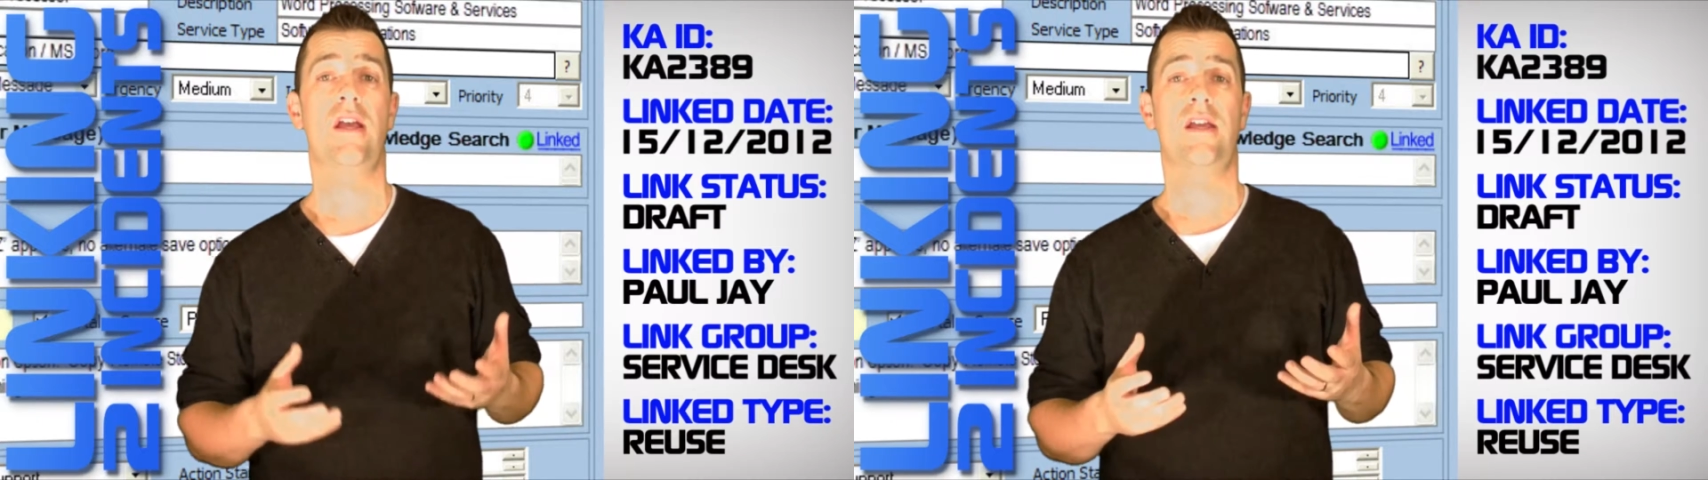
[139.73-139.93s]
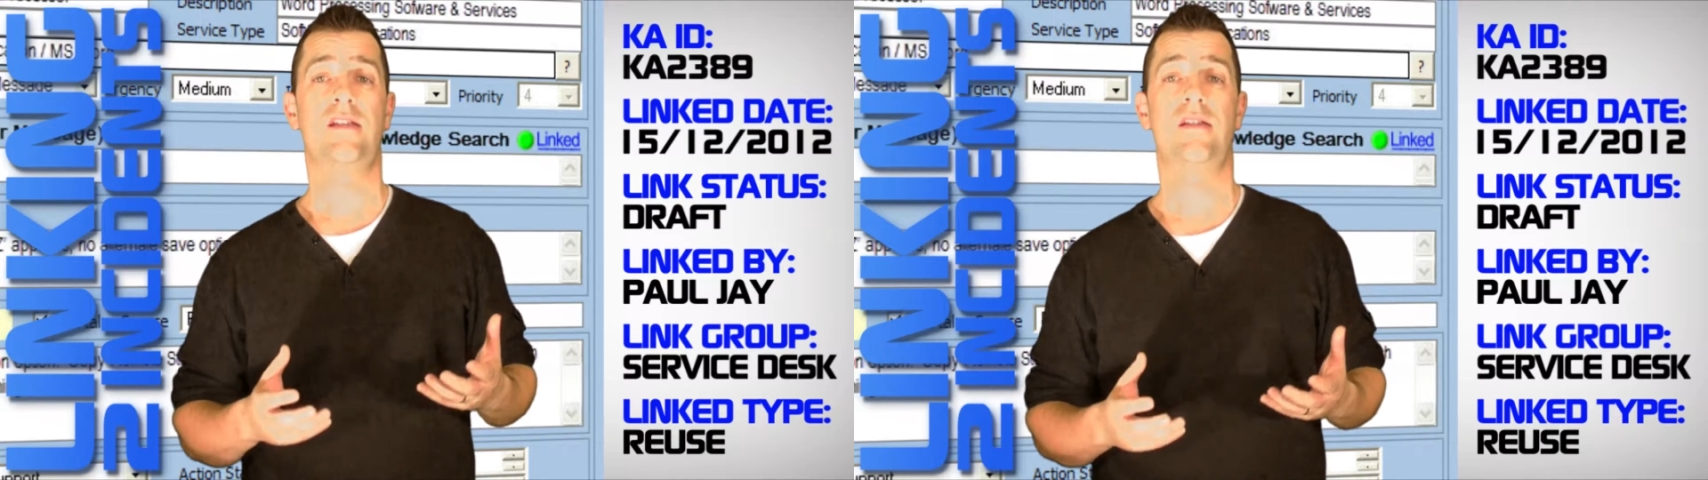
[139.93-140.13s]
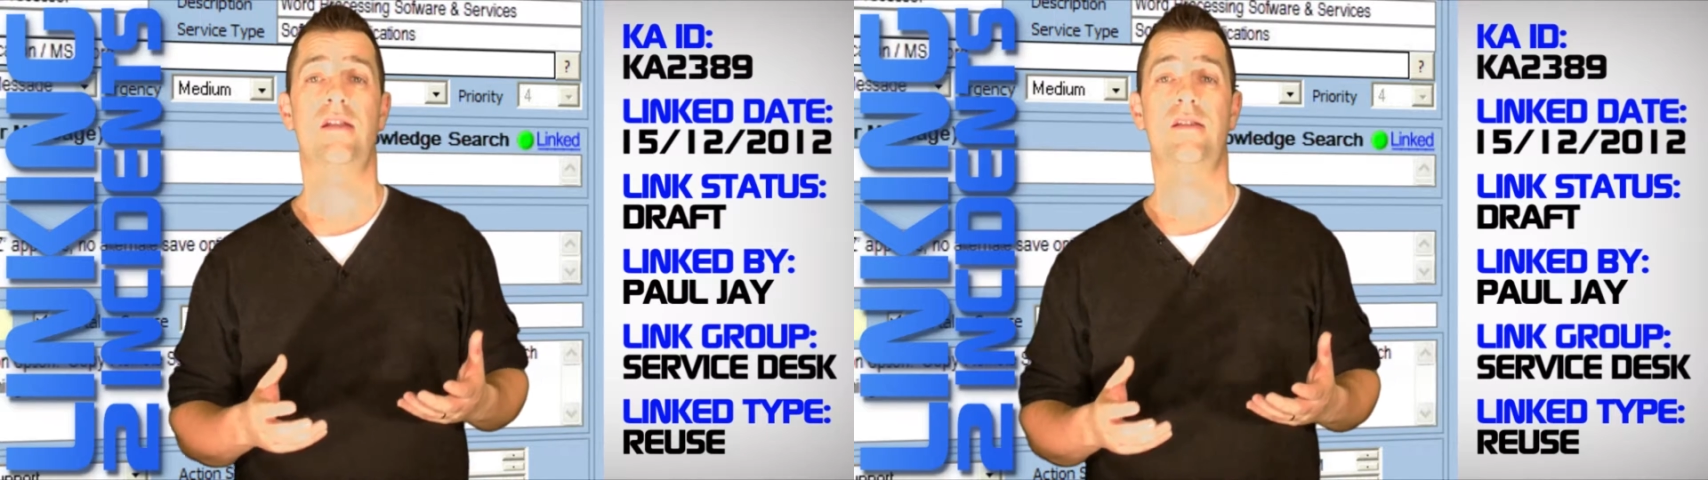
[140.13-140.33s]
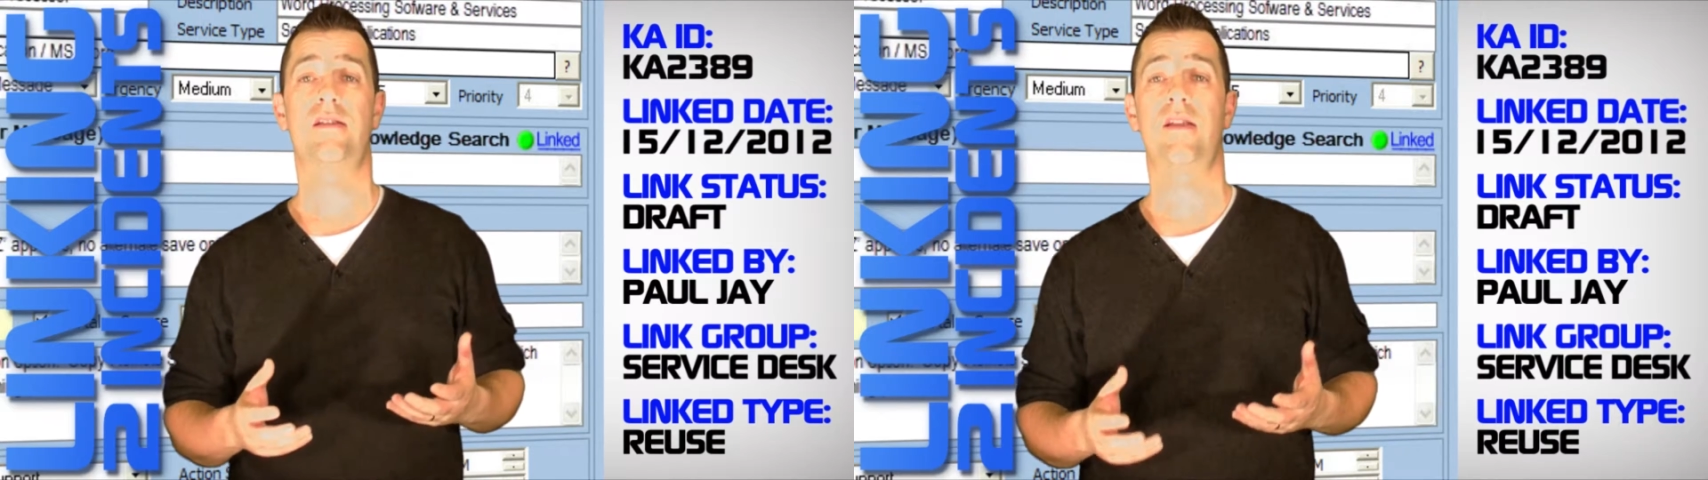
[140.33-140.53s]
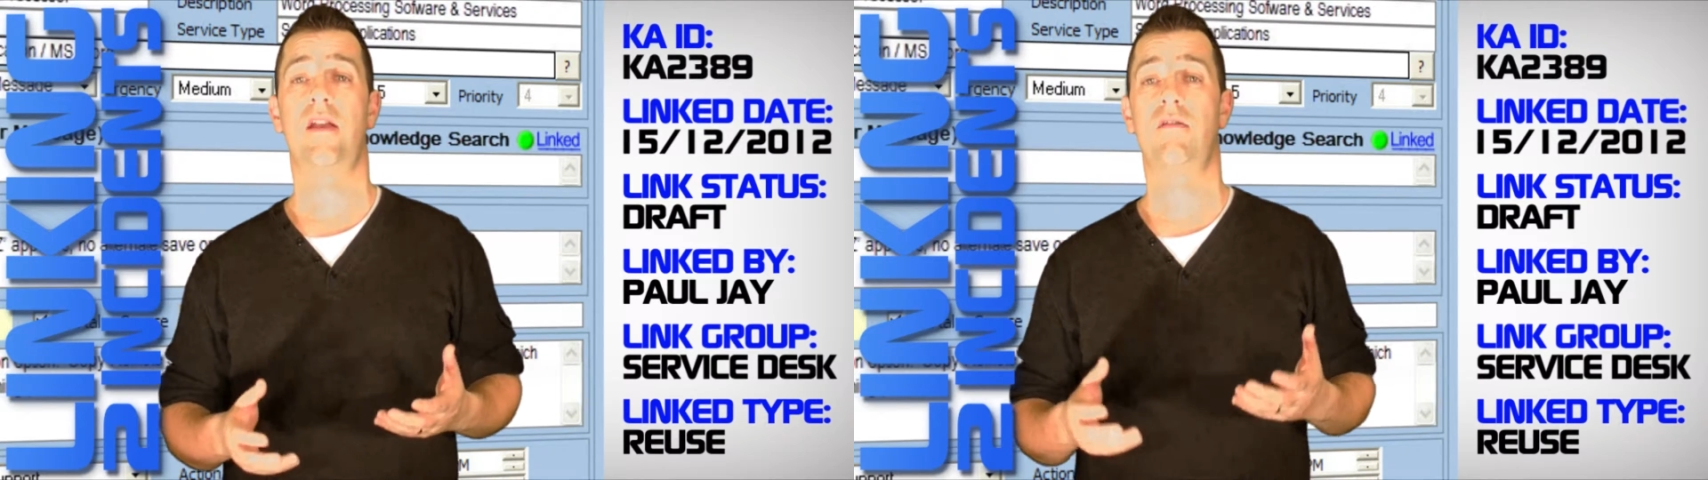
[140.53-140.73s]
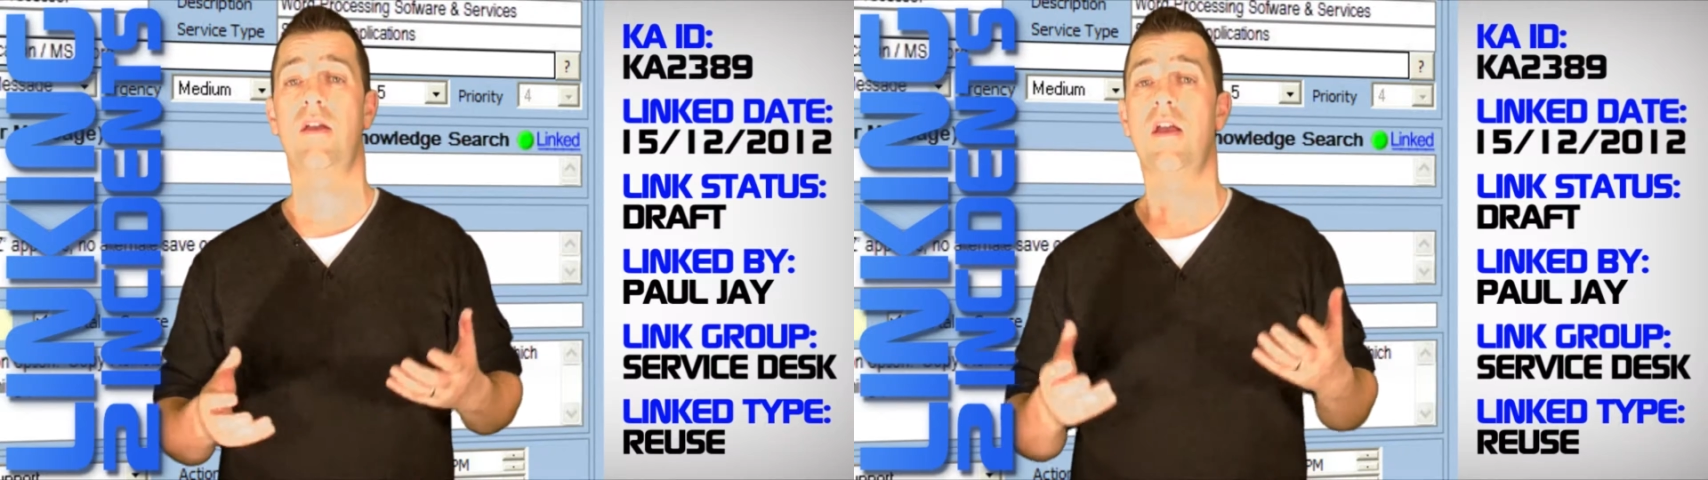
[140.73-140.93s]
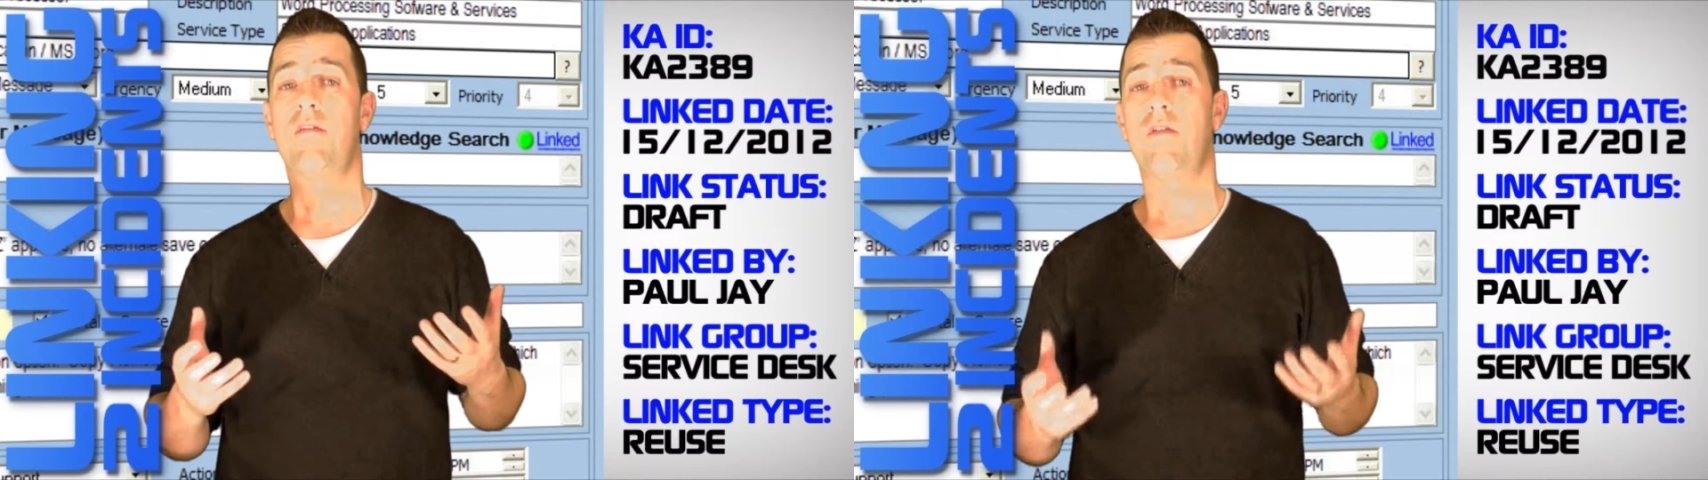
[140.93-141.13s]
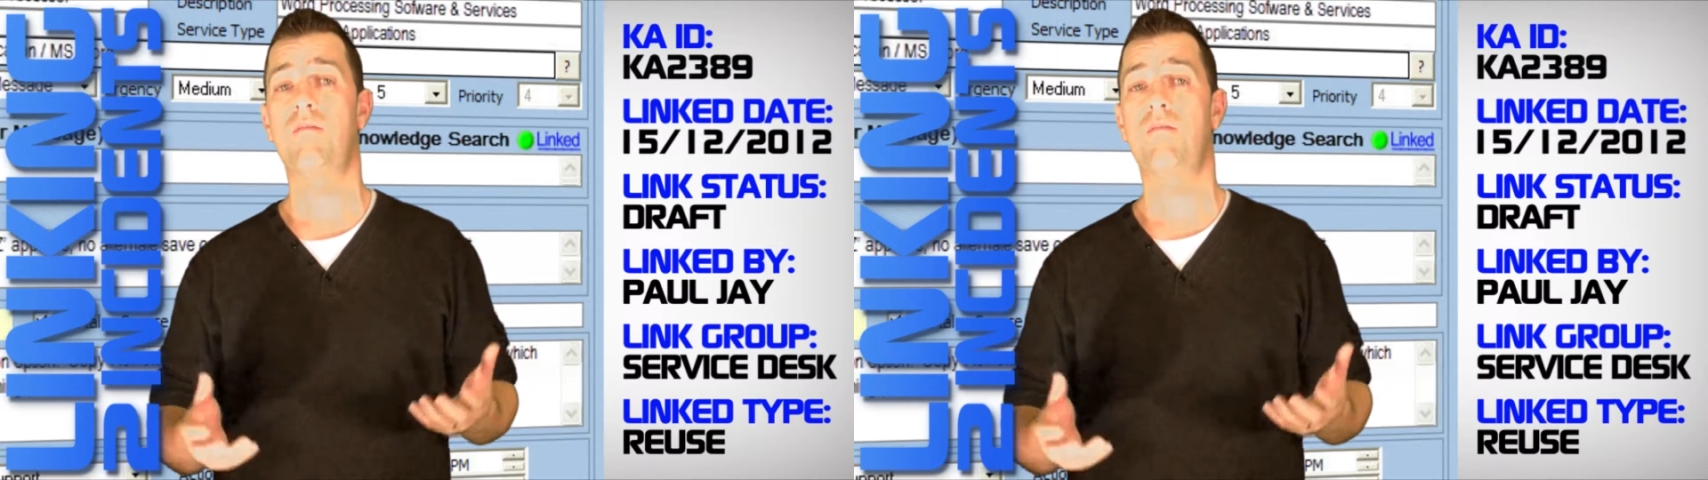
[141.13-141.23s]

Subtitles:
is necessary for